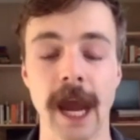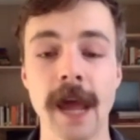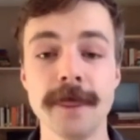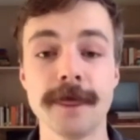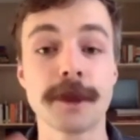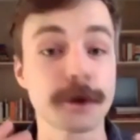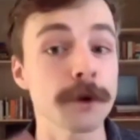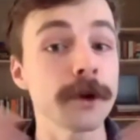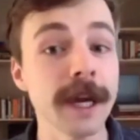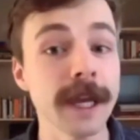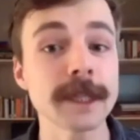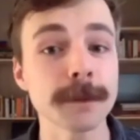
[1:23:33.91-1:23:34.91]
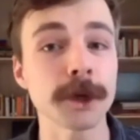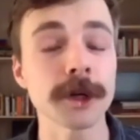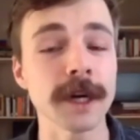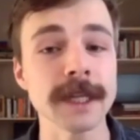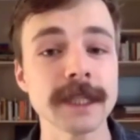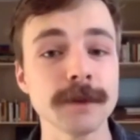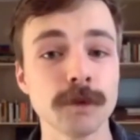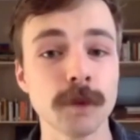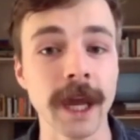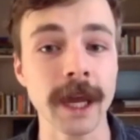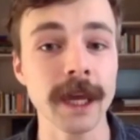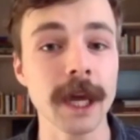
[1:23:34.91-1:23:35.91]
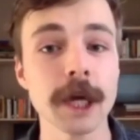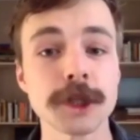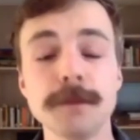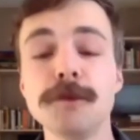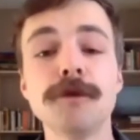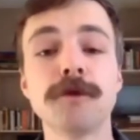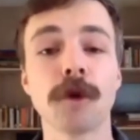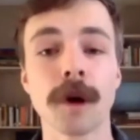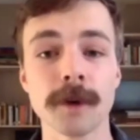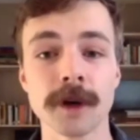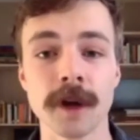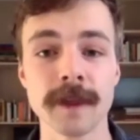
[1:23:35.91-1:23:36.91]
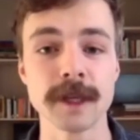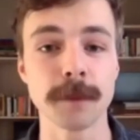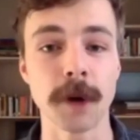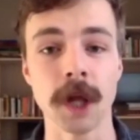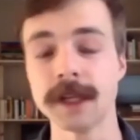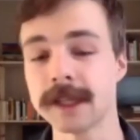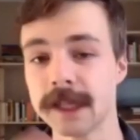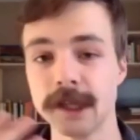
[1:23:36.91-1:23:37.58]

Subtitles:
And so there is a progressive way to move forward on this policy,